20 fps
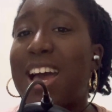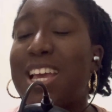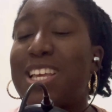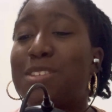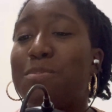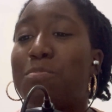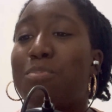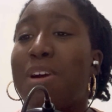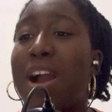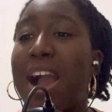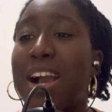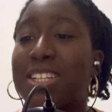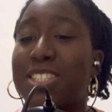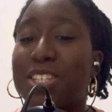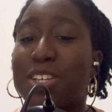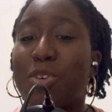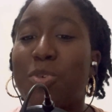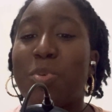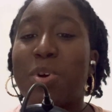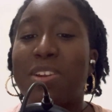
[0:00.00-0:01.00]
is
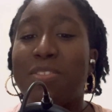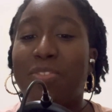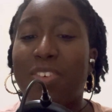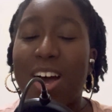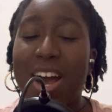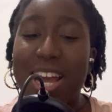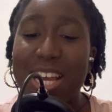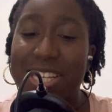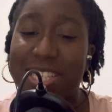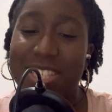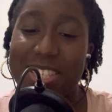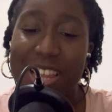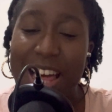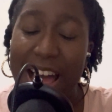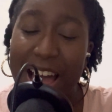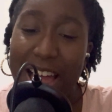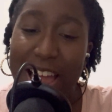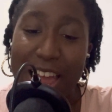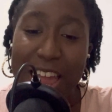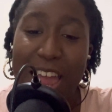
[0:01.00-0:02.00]
practical advice
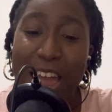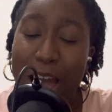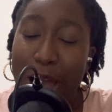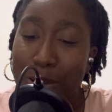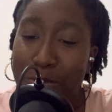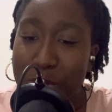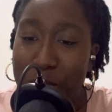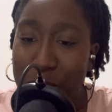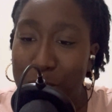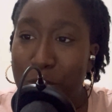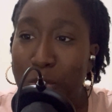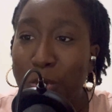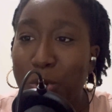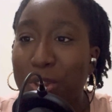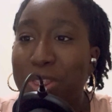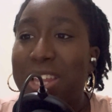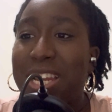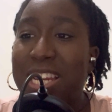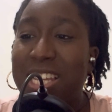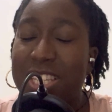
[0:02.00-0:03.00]
that I'm sure
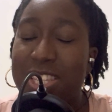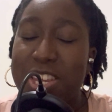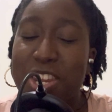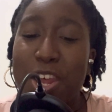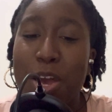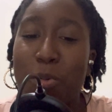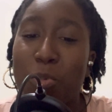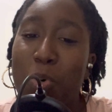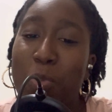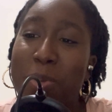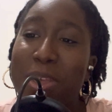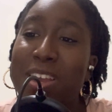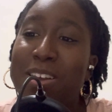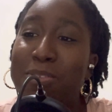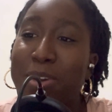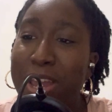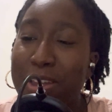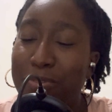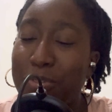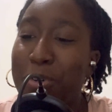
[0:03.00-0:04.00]
the listener will be
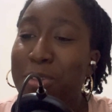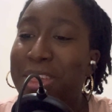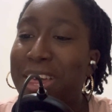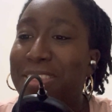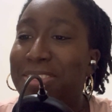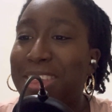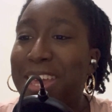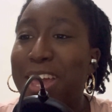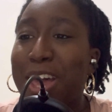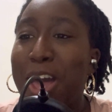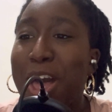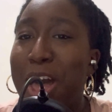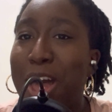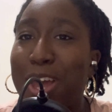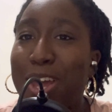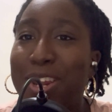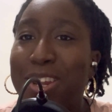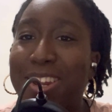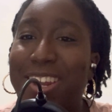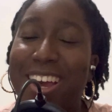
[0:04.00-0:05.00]
grateful that they
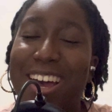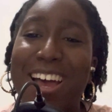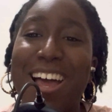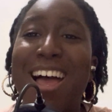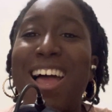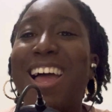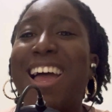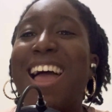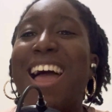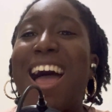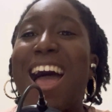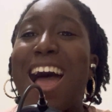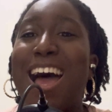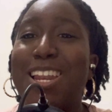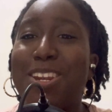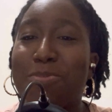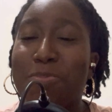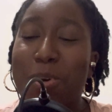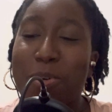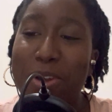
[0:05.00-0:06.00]
heard
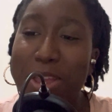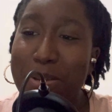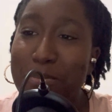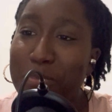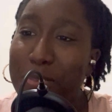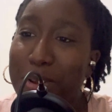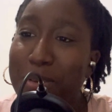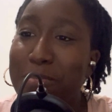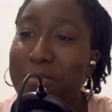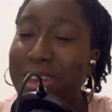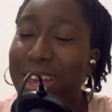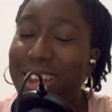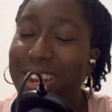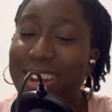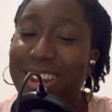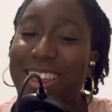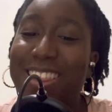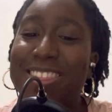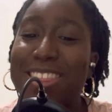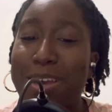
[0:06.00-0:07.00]
and will implement
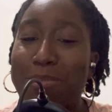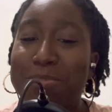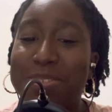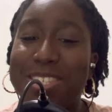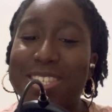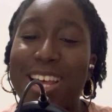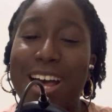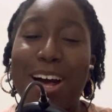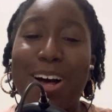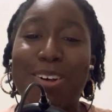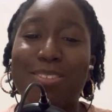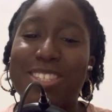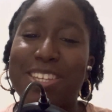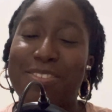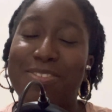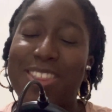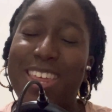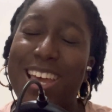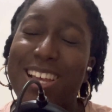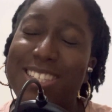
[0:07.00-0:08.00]
themselves if they're